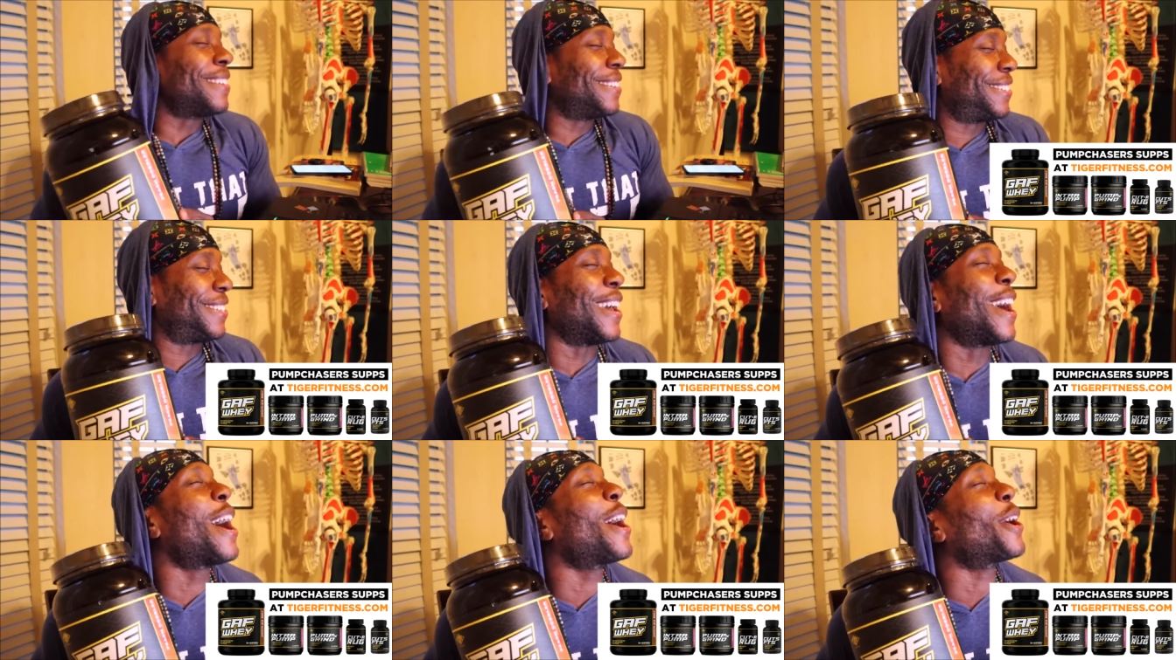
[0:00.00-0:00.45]

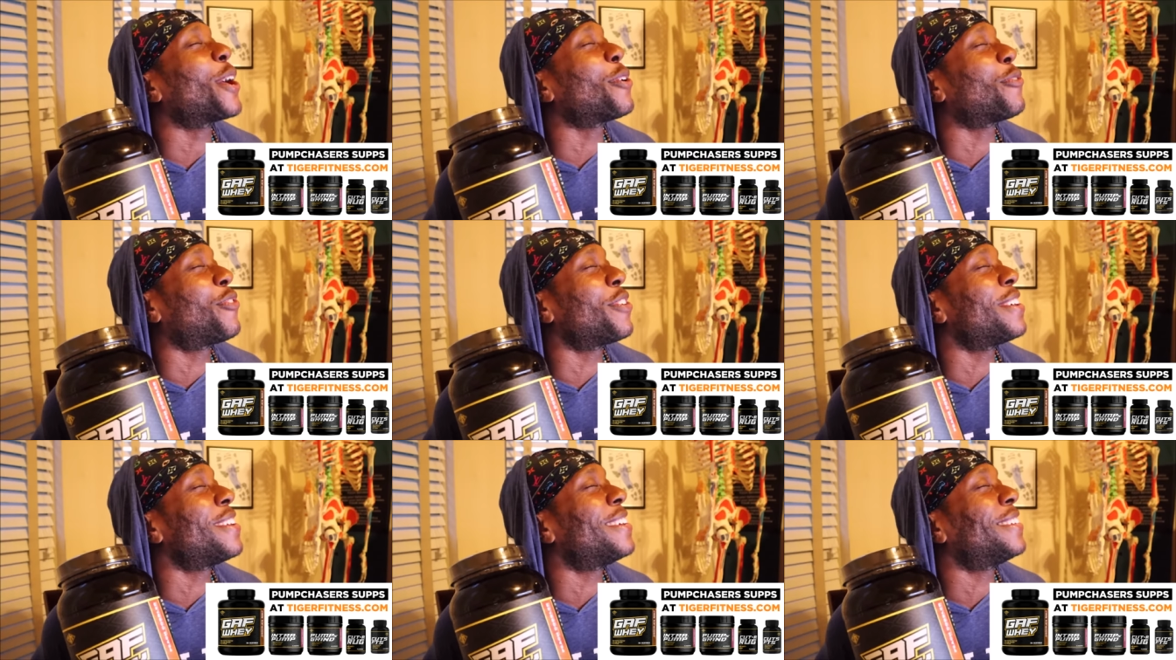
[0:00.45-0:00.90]
tiger
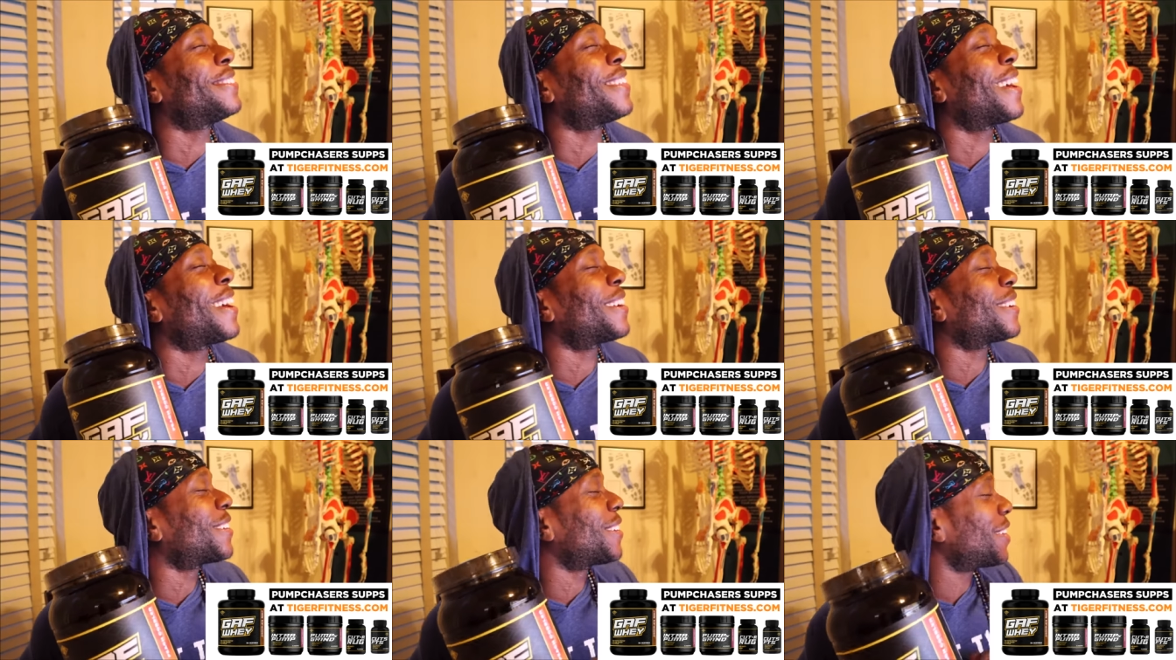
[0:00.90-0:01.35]
fitness
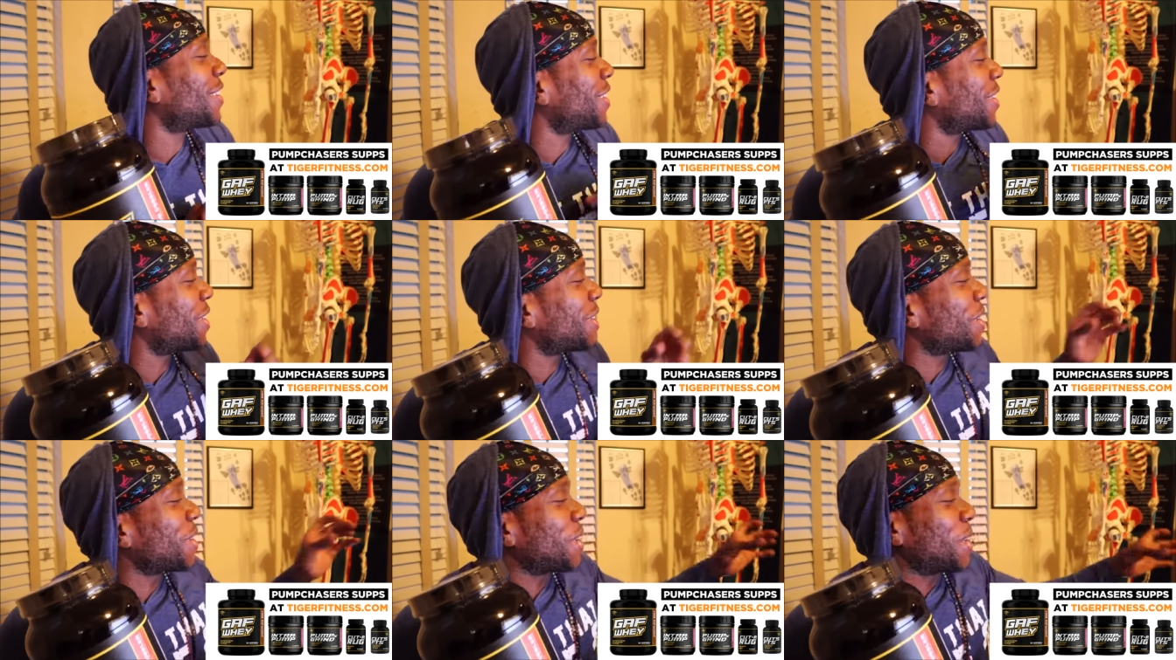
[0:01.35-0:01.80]
dot
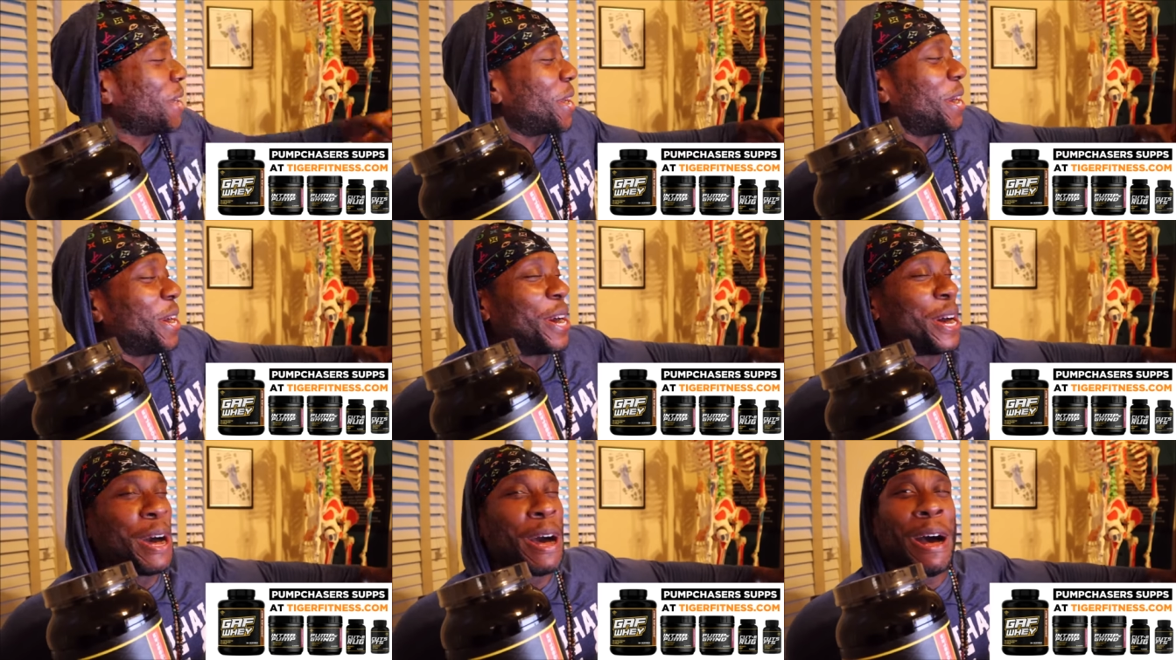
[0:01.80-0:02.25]

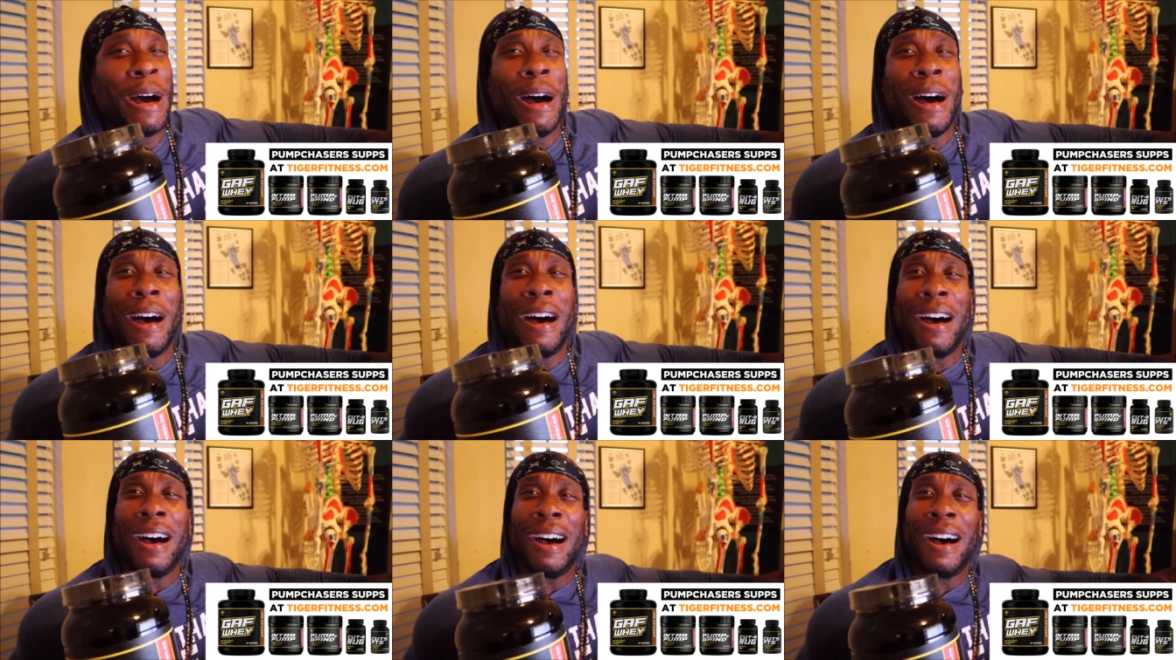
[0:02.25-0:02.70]

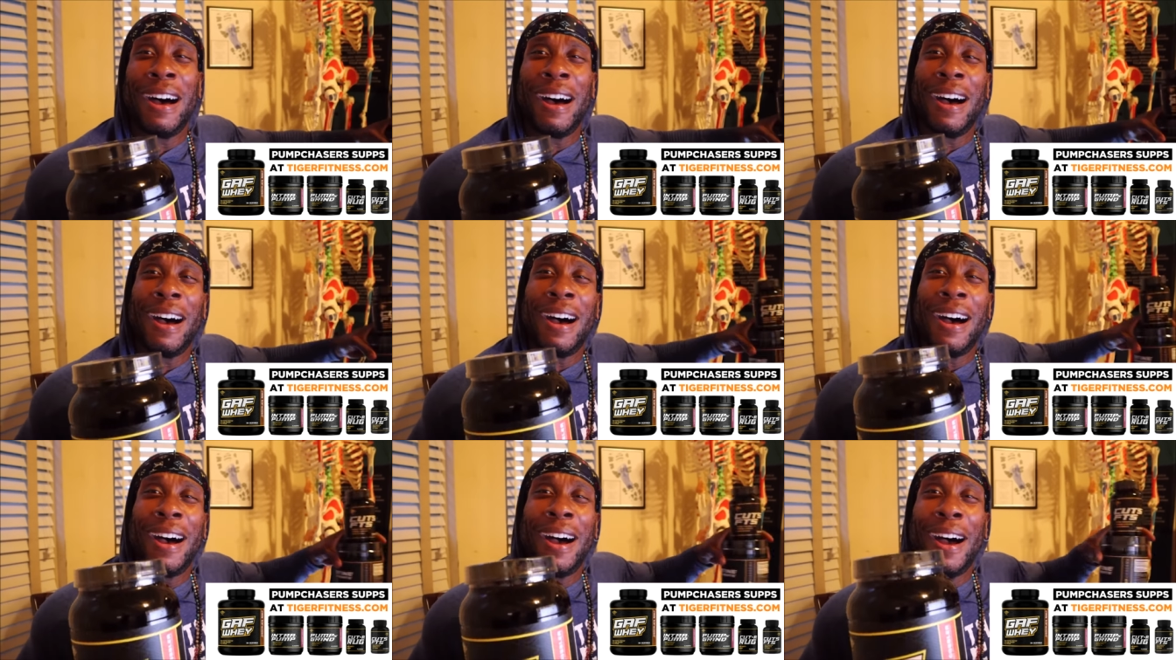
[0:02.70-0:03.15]

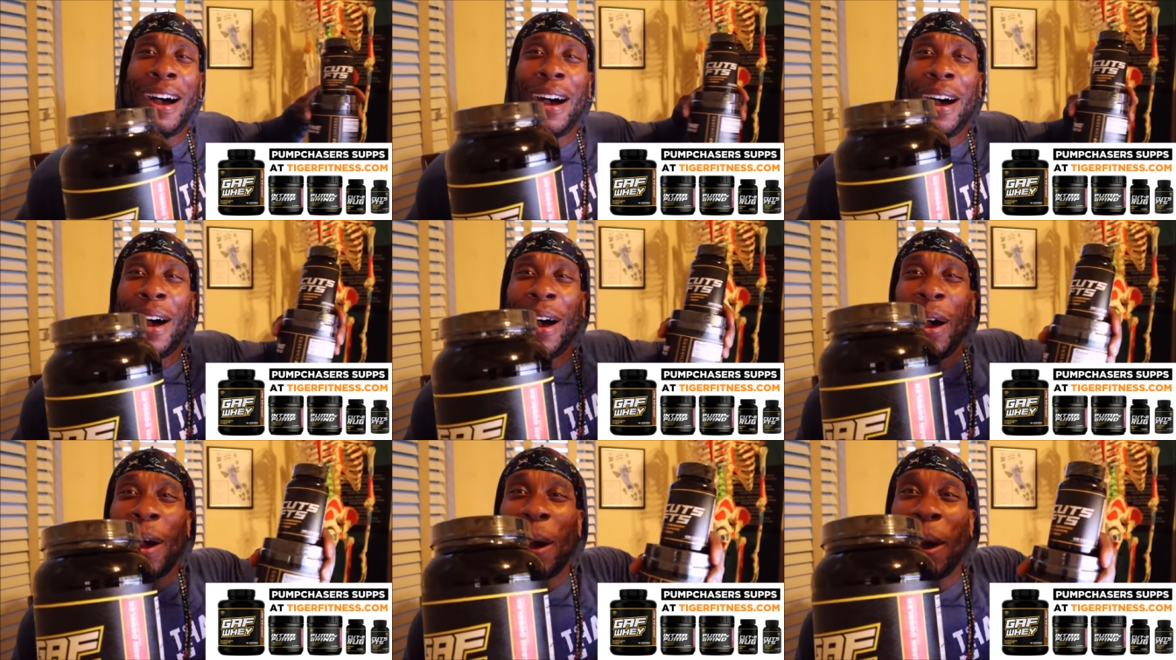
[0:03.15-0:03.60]

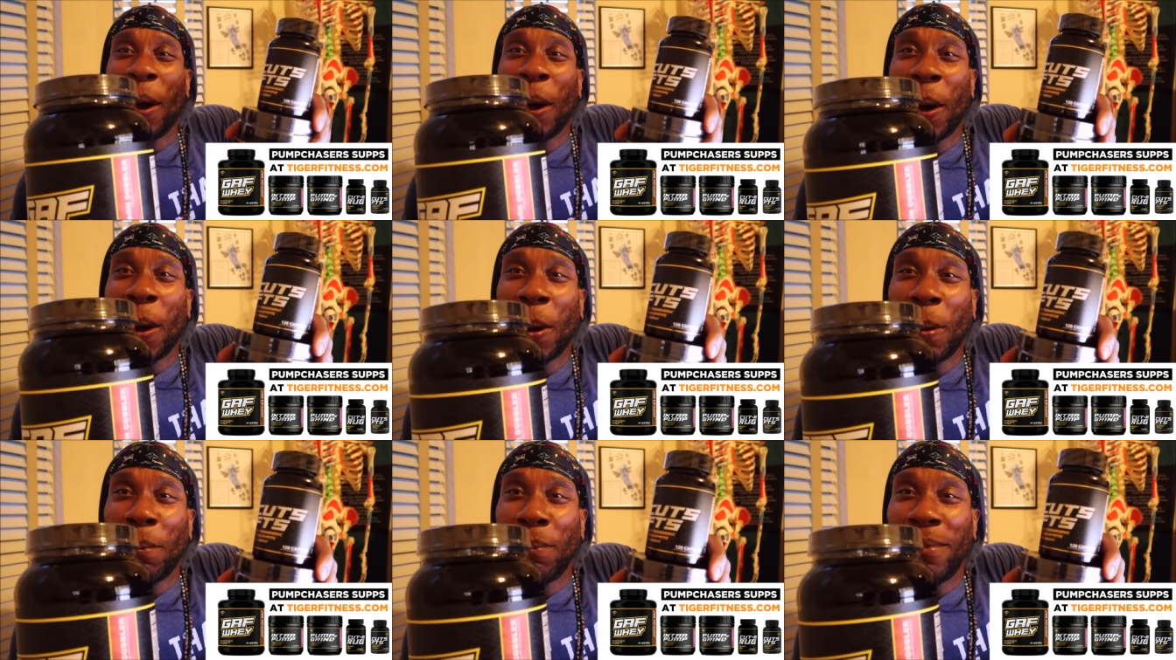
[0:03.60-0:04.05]

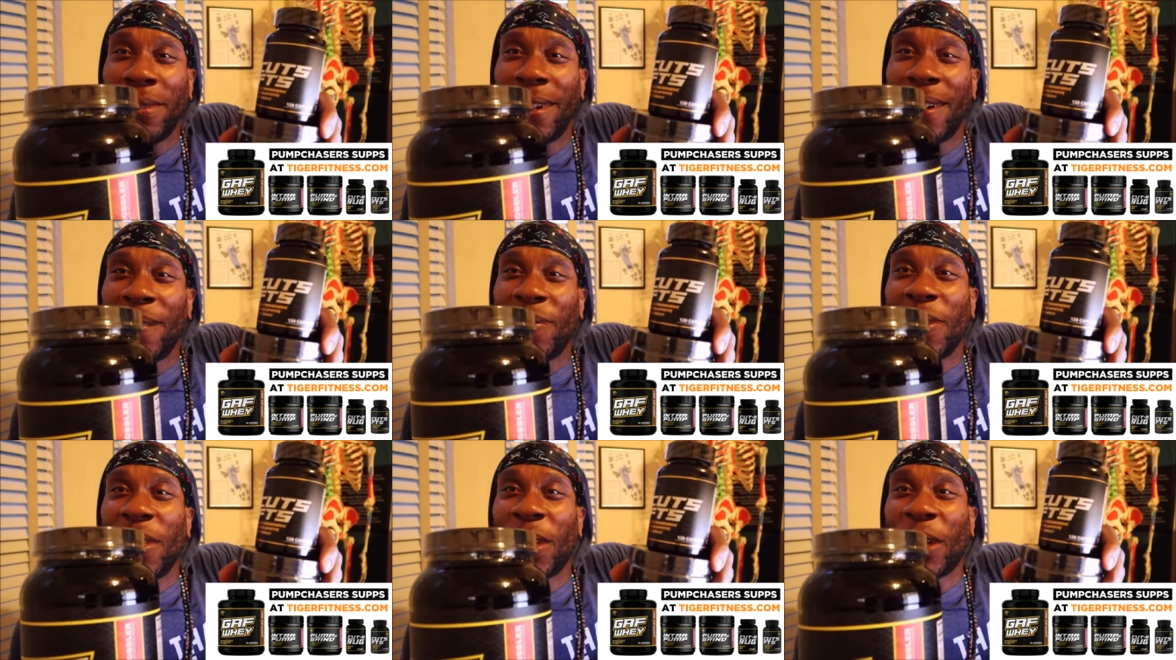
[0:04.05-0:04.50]
com
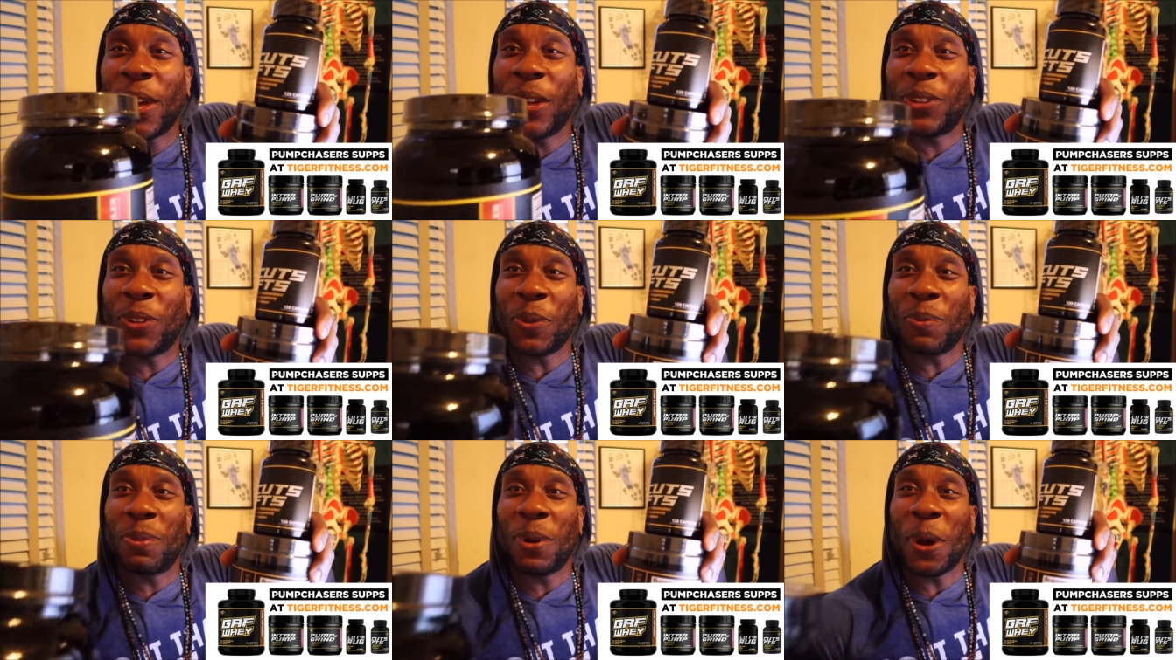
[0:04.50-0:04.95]
and
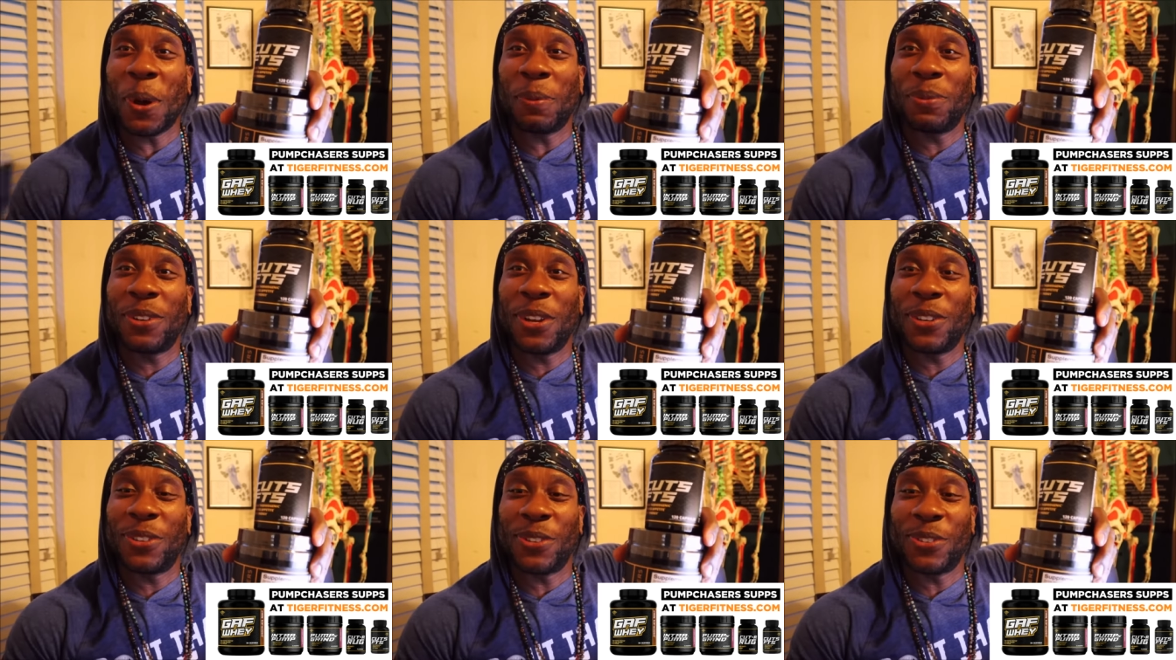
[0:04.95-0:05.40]
get your Pump
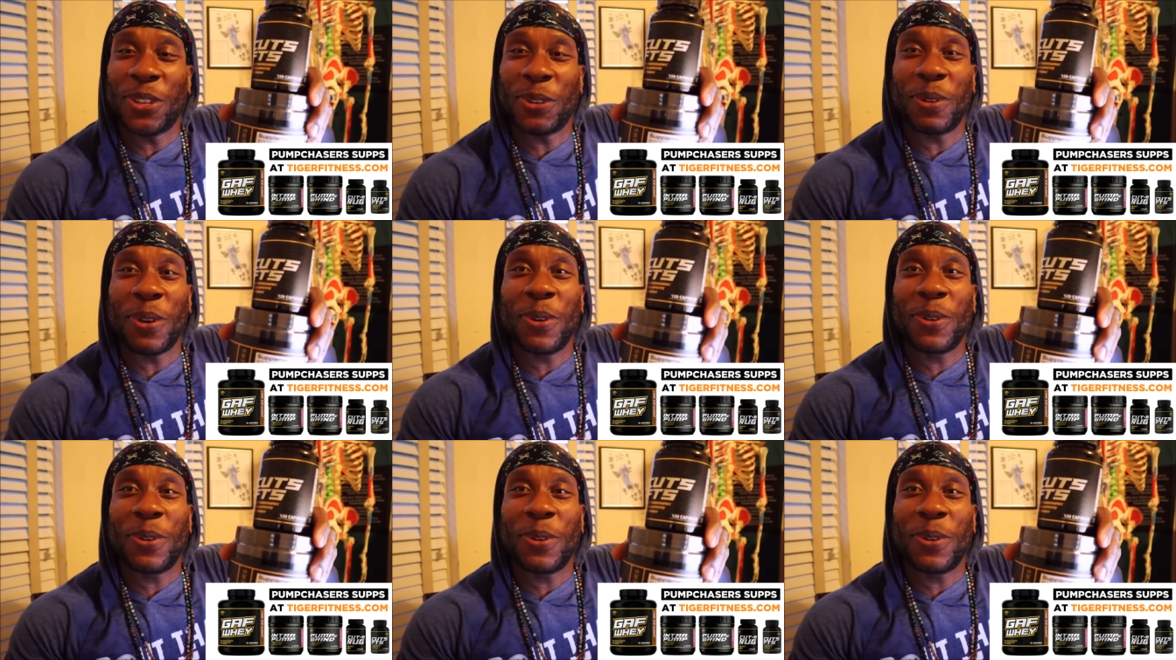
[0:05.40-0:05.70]
Chaser stuff.